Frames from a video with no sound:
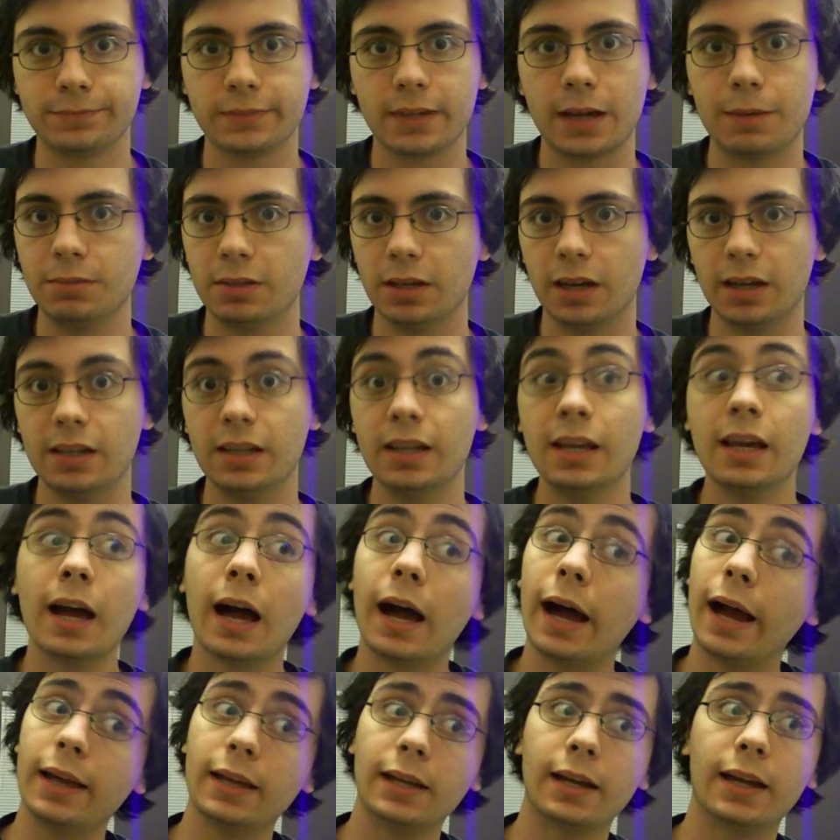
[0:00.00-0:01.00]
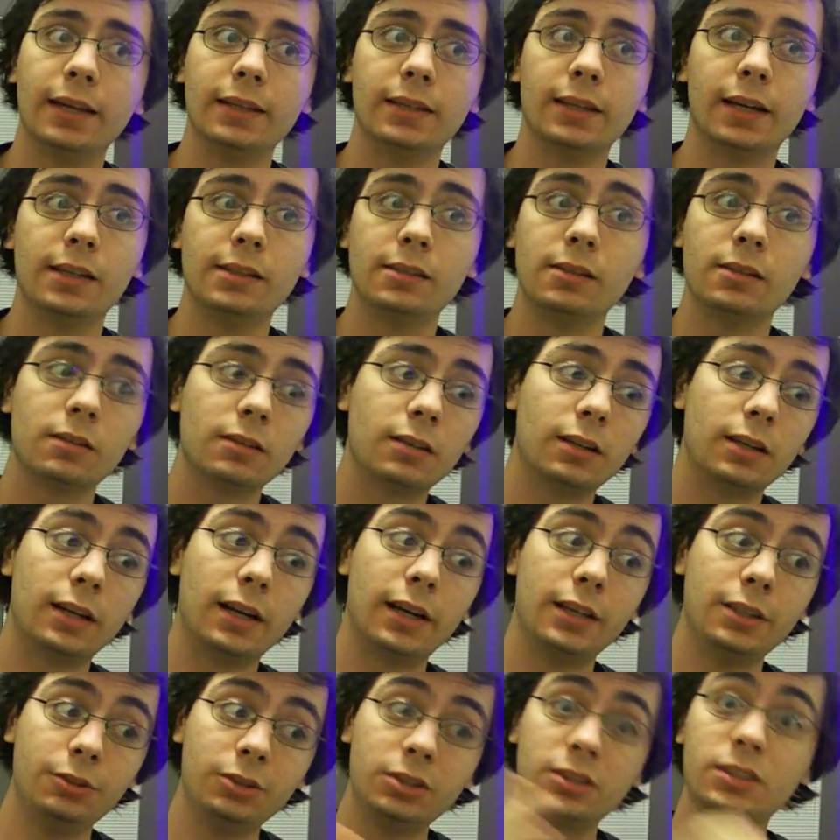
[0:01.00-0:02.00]
I'm done.
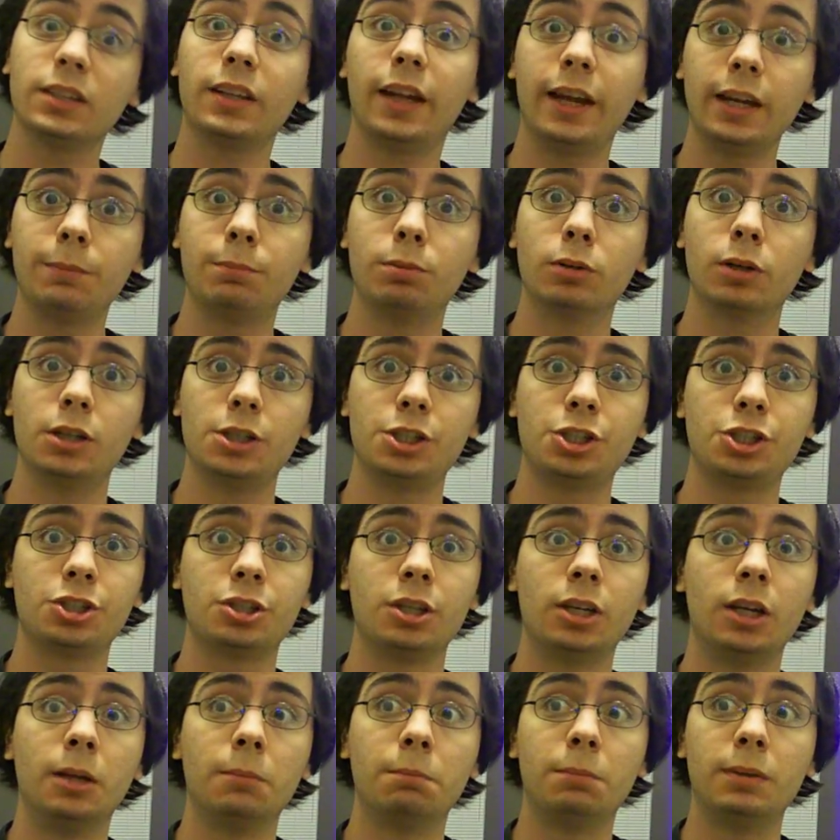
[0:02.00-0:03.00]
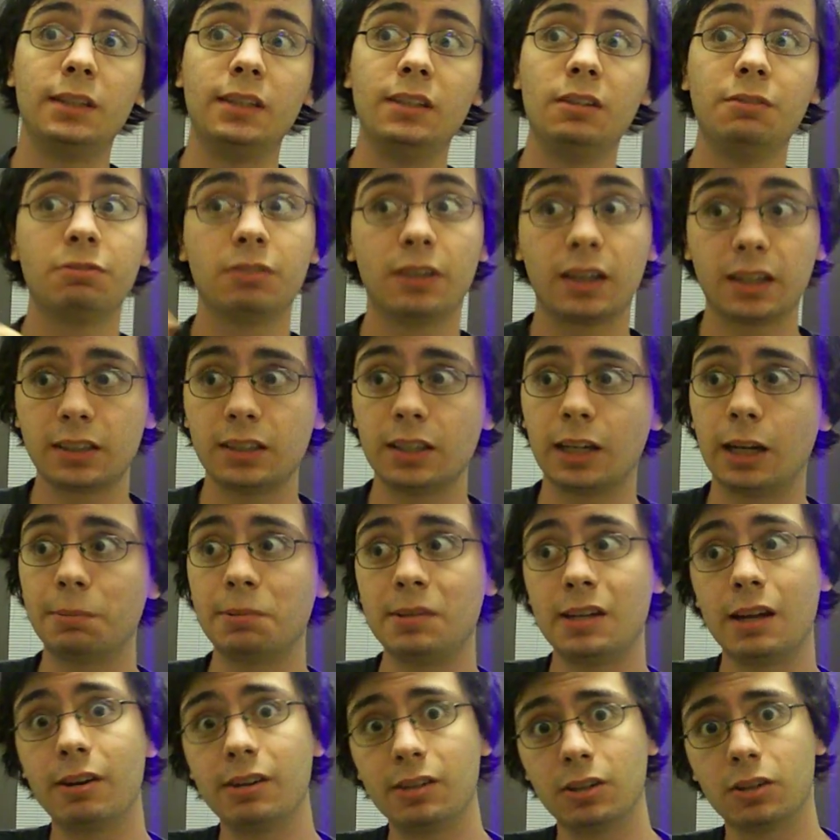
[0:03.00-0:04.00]
I used to like Bush, but then he fucked up,
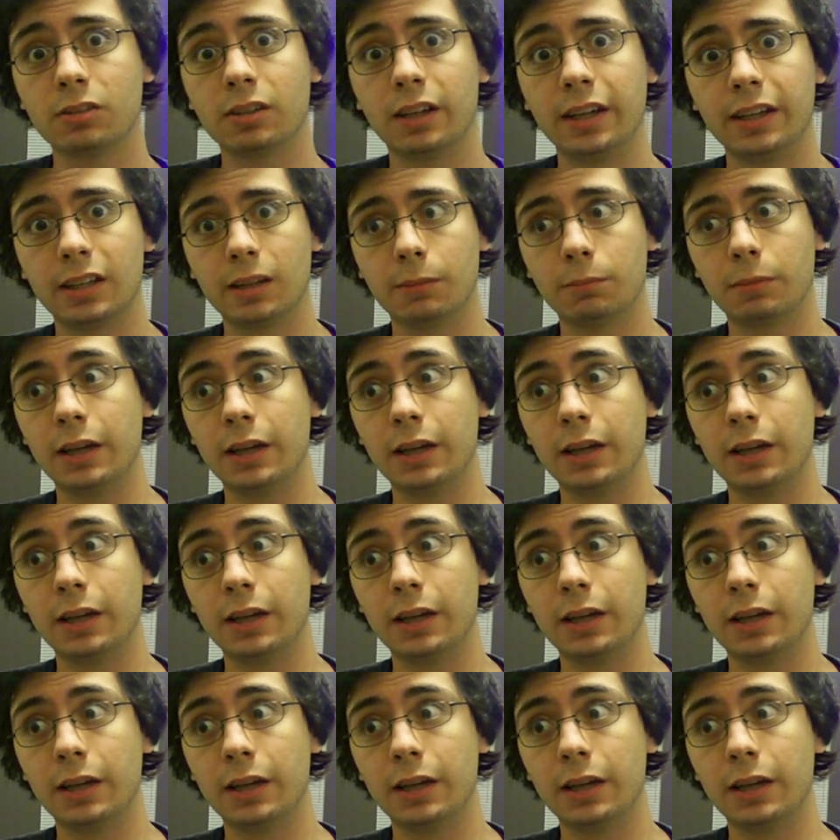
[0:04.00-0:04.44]
and now I don't like him.